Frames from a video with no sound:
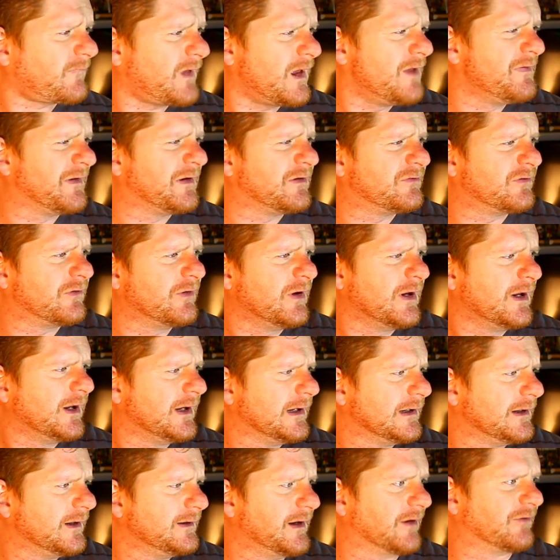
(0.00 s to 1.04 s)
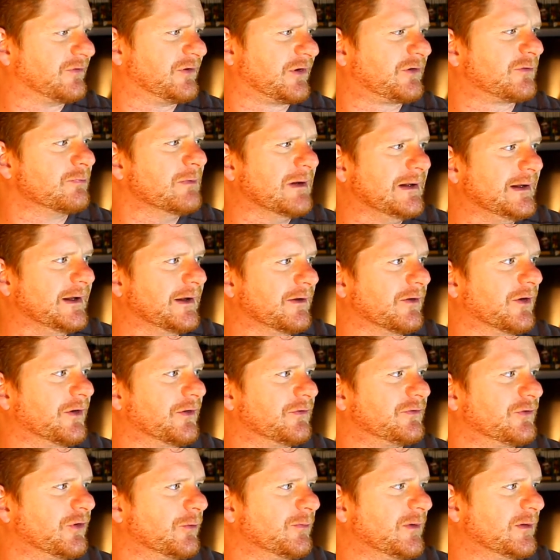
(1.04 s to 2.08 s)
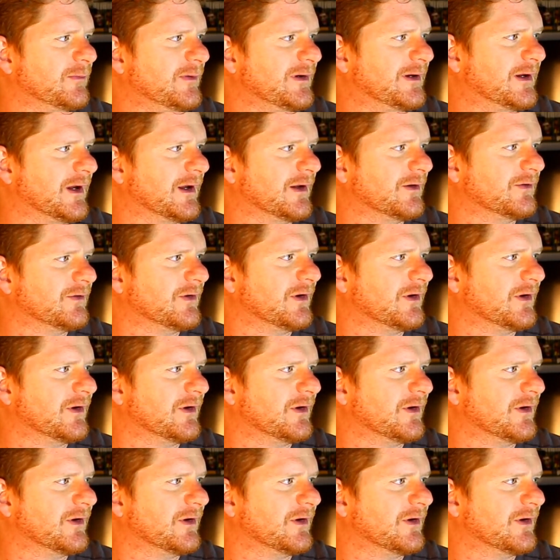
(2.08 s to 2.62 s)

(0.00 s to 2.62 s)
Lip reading: I think it said 6 million on its opening weekend,